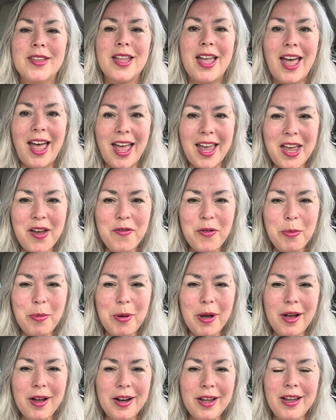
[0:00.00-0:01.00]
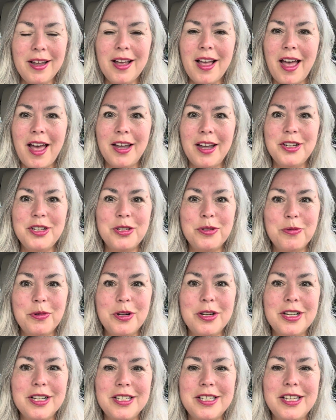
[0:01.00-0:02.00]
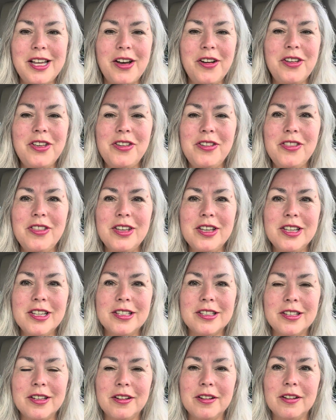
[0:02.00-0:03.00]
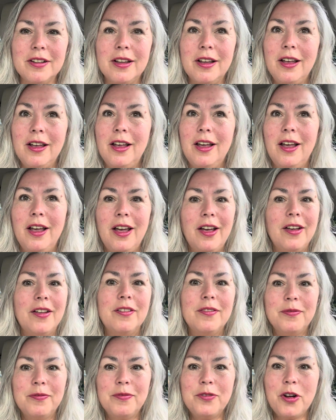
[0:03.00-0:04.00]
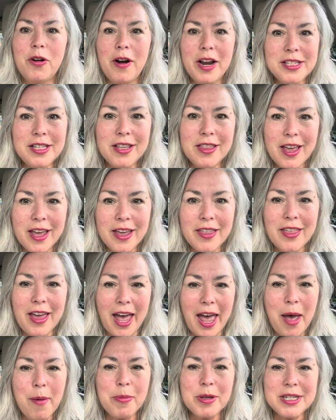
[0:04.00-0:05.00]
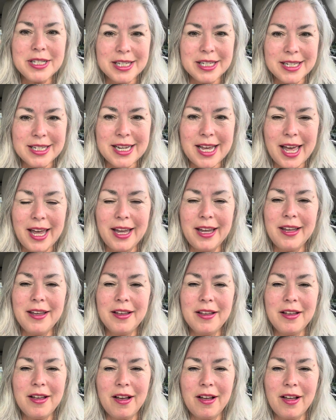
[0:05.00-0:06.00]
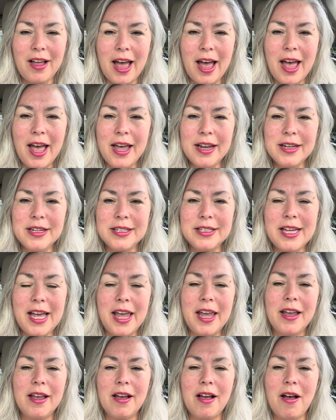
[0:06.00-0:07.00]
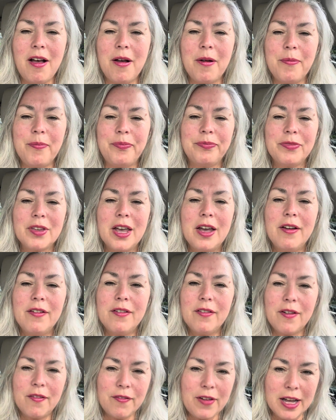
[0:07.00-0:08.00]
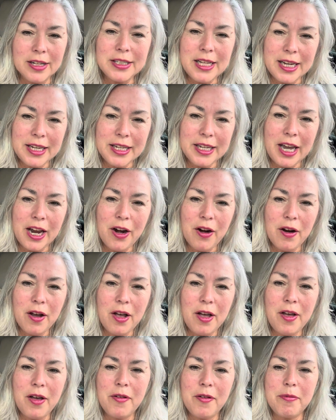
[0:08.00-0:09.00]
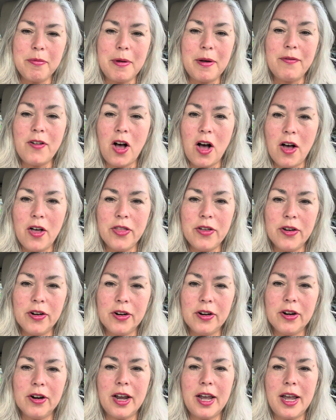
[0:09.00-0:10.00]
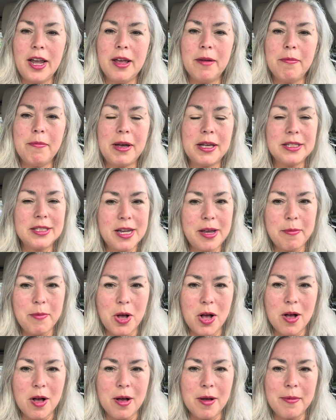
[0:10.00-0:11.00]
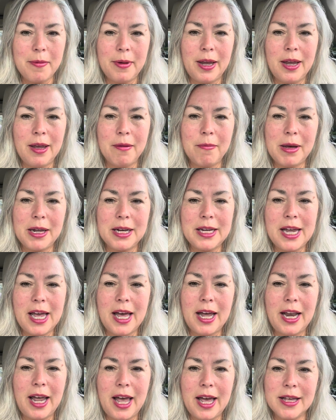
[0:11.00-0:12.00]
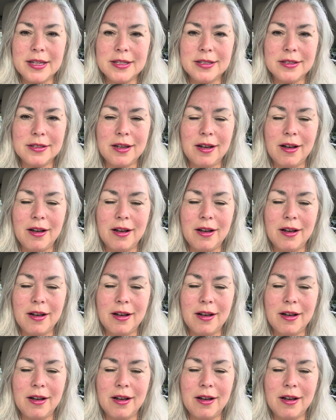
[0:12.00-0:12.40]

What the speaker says: Hey everybody, I just wanted to tell you this crazy thing that happened today. I had to I take care of my father and my stepmom, and my dad has